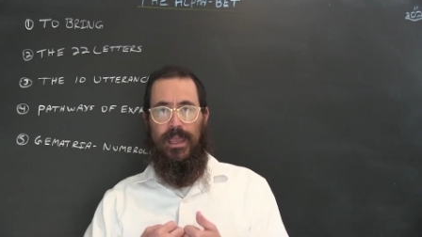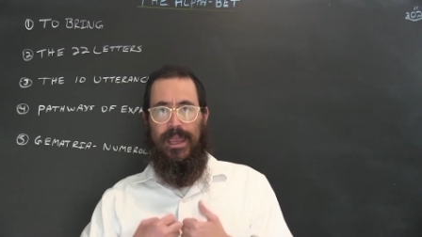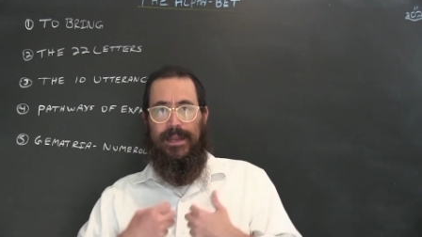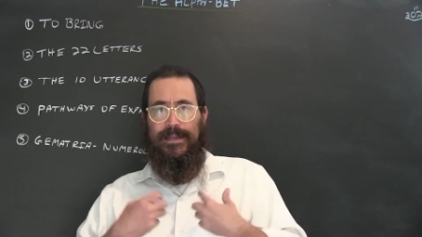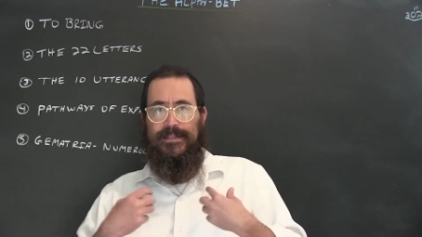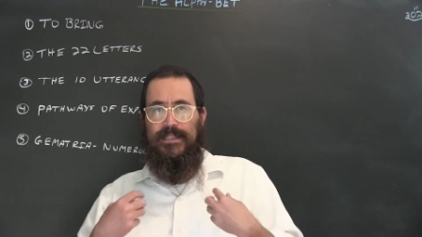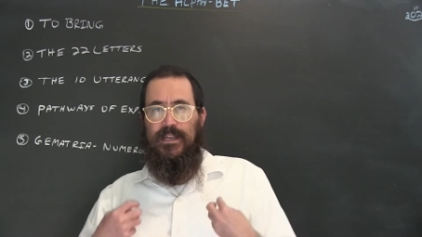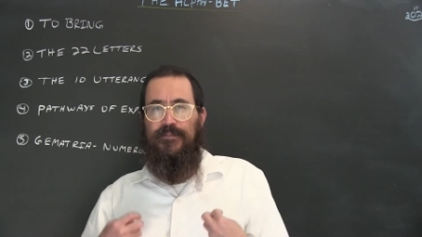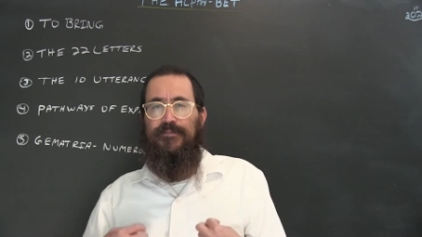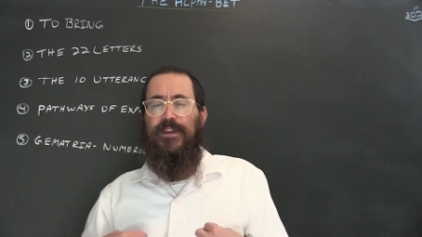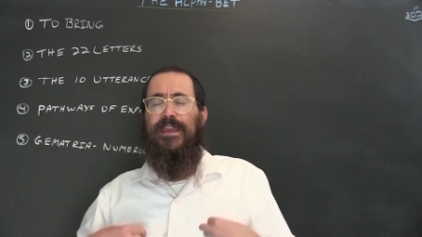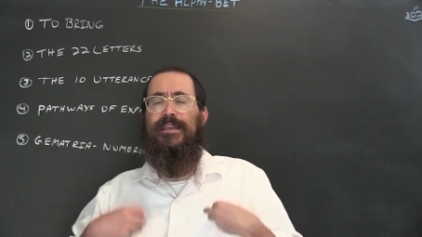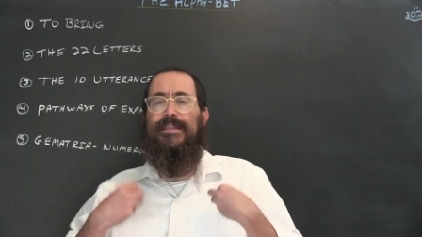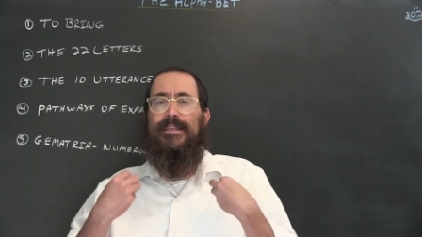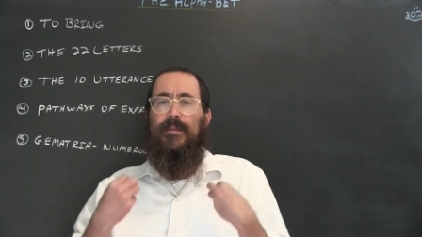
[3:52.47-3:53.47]
and it's
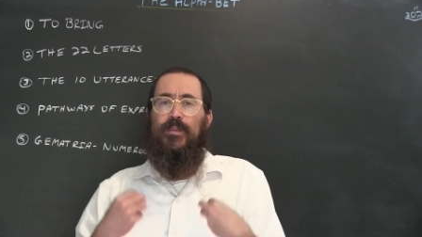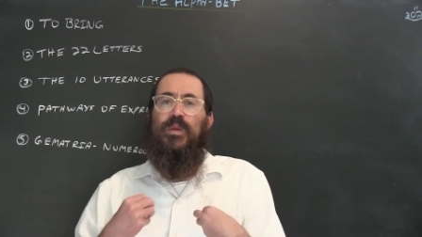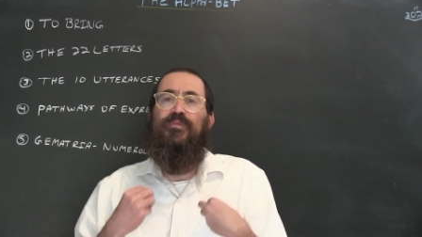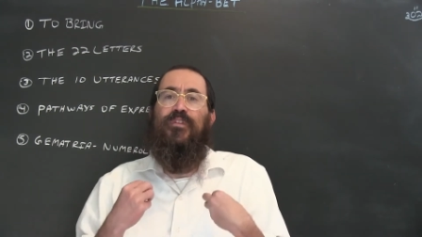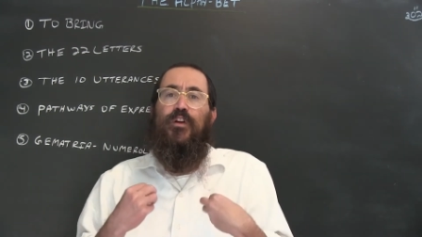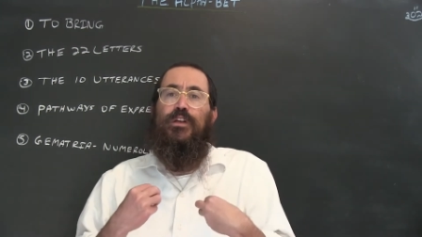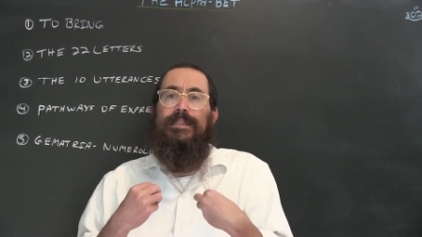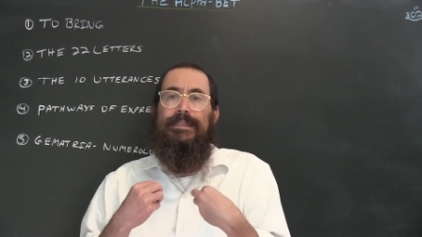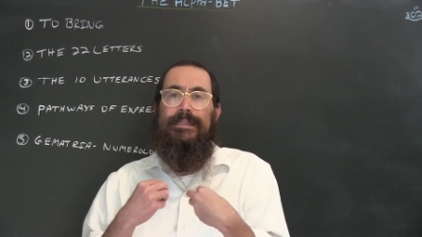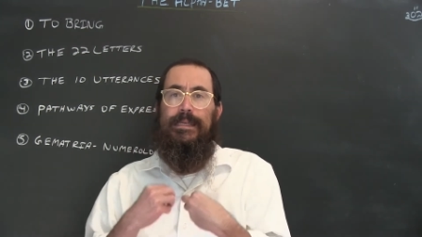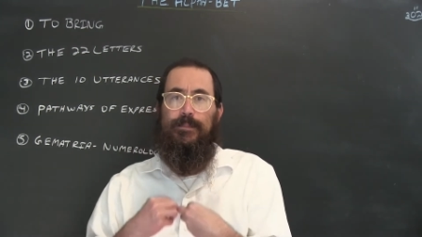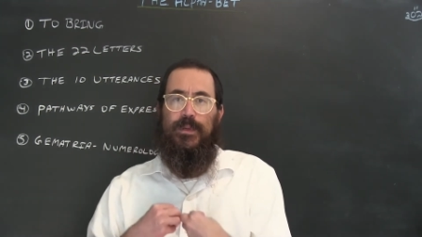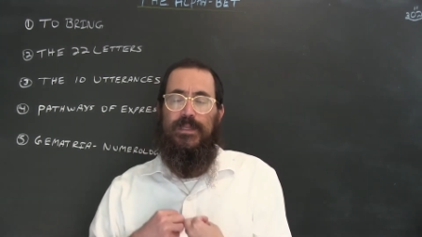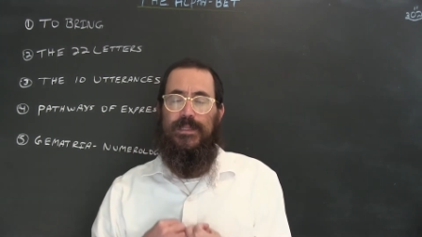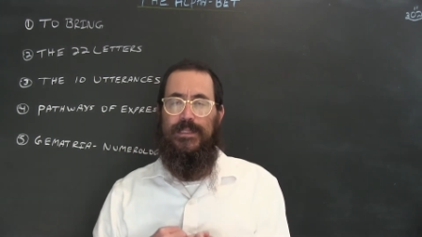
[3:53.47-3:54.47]
conveying something very
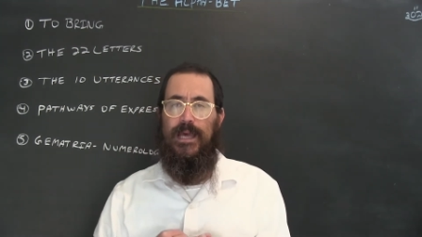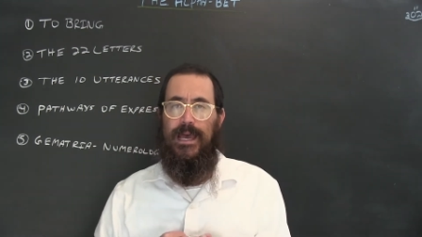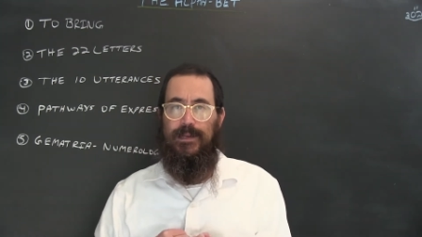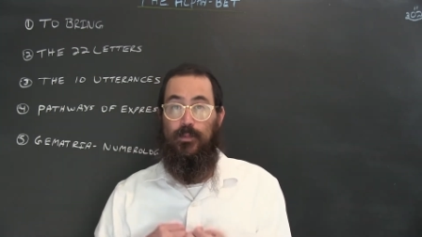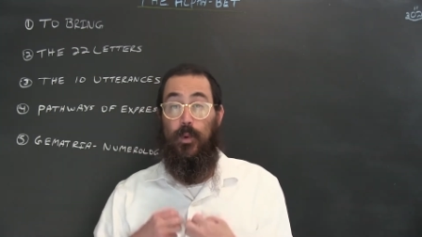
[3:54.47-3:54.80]
deep inside.